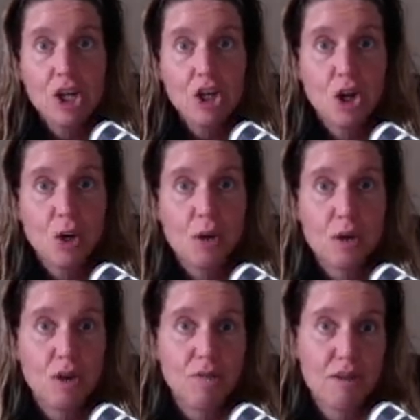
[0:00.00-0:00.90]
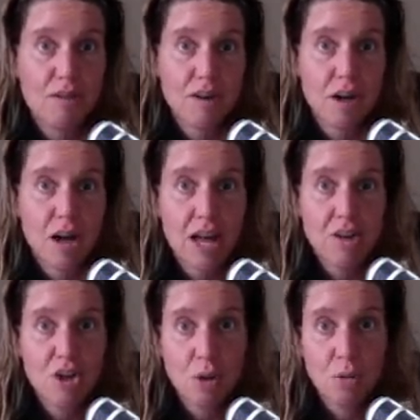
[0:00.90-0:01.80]
You know, that if you ever
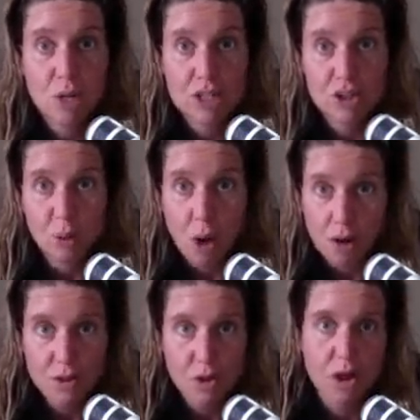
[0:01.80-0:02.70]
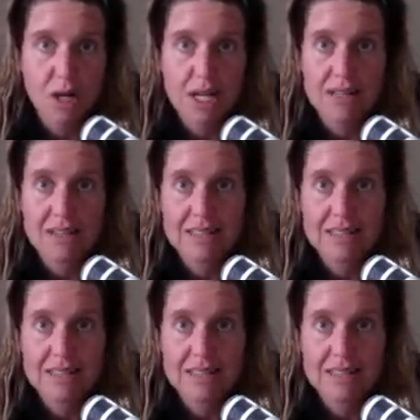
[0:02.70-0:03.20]
know what a SWAL score is,